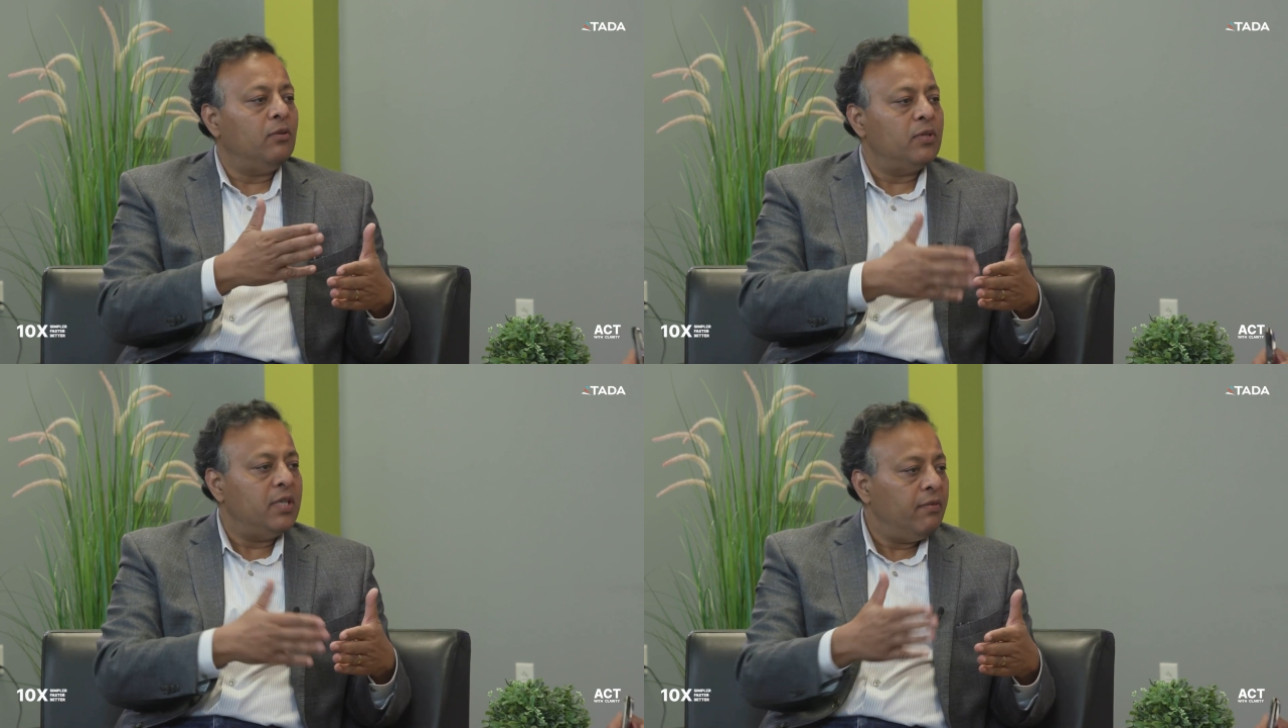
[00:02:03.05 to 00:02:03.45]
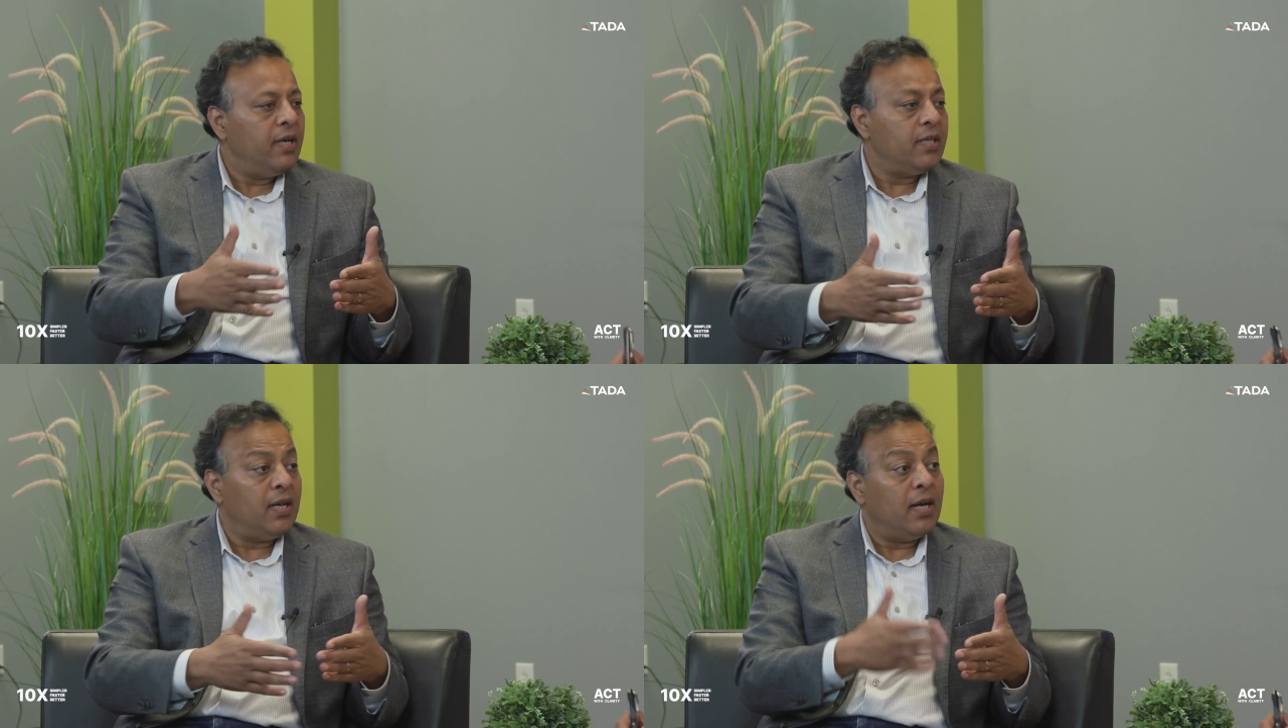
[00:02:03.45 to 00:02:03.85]
those
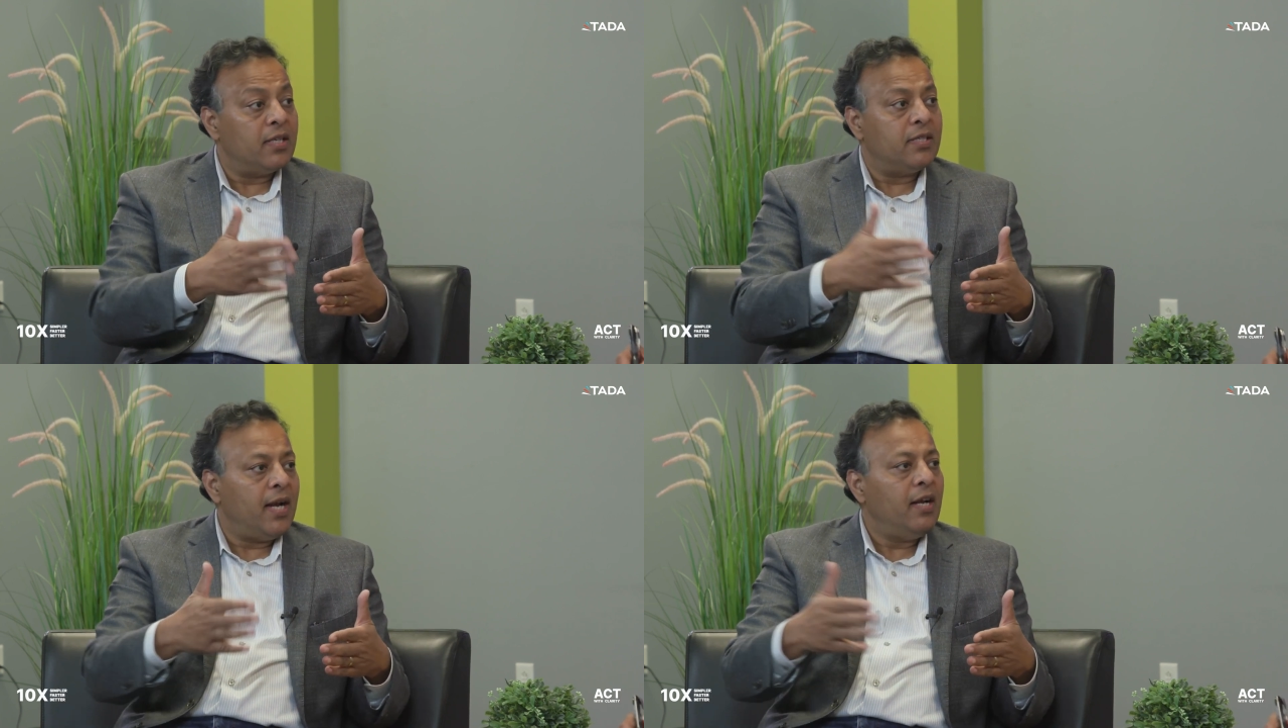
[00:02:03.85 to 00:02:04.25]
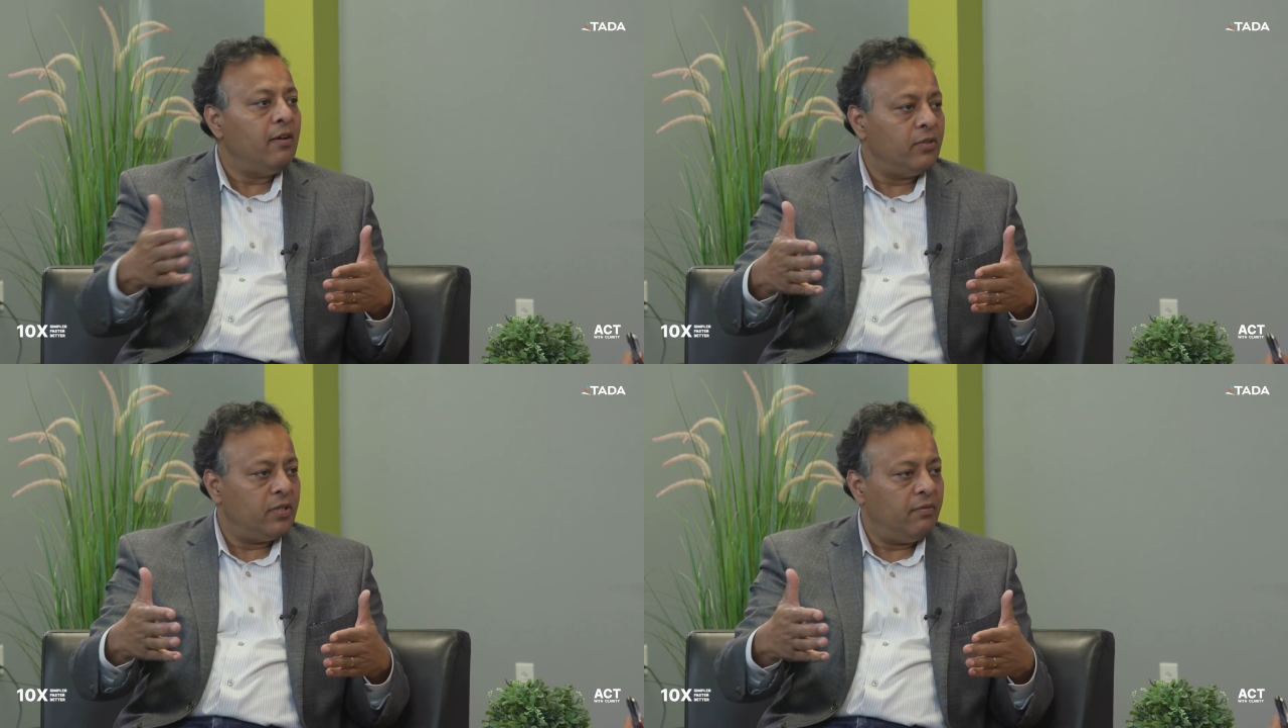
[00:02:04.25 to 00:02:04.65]
events, and understanding
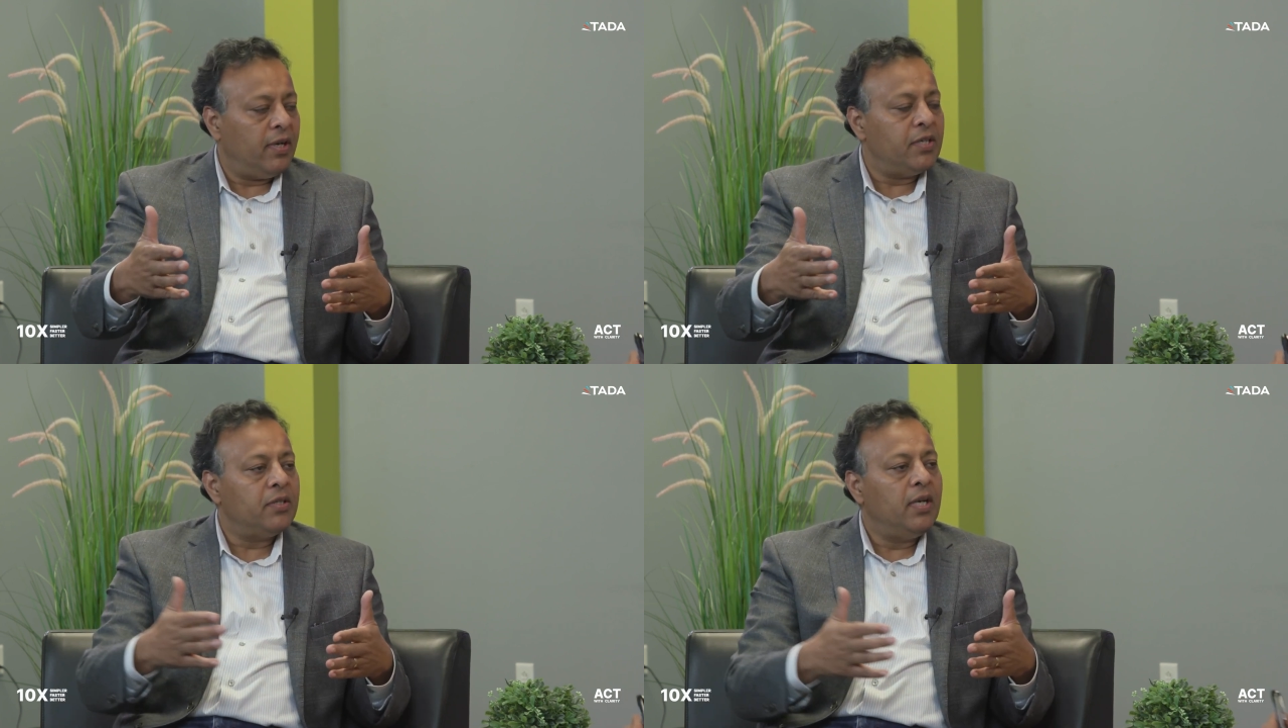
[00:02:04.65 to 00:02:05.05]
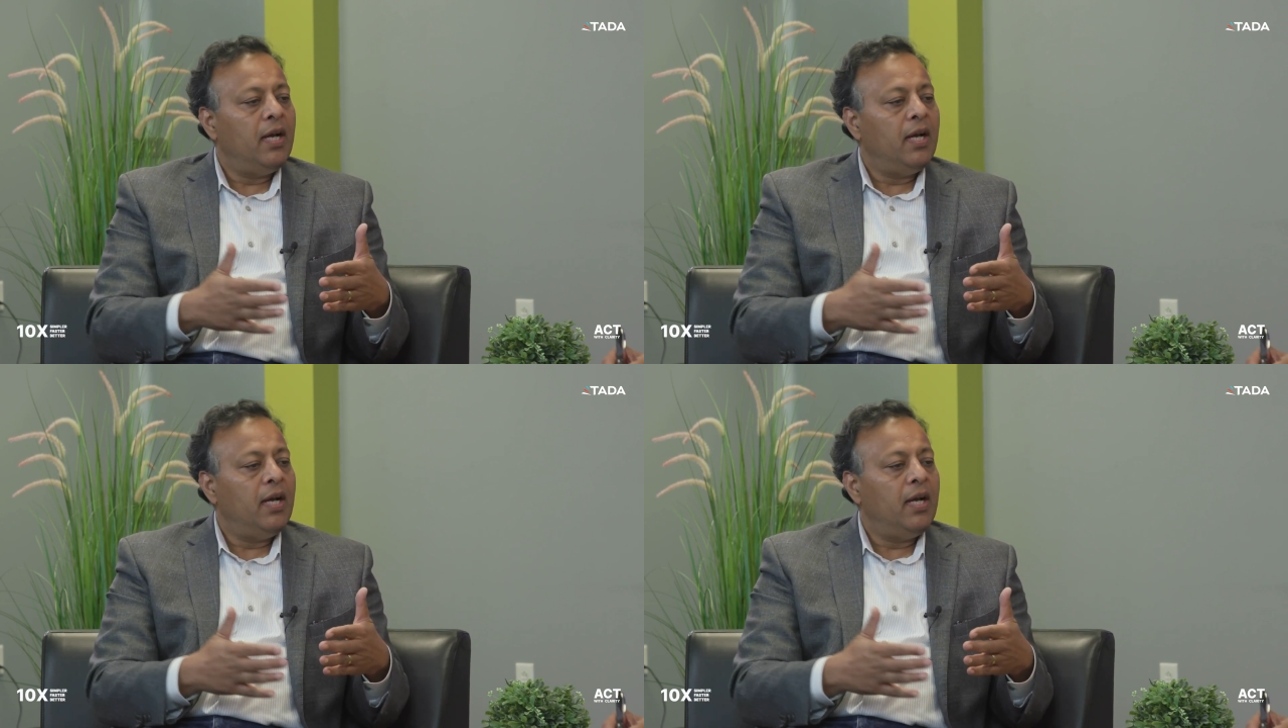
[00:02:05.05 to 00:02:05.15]
of those events.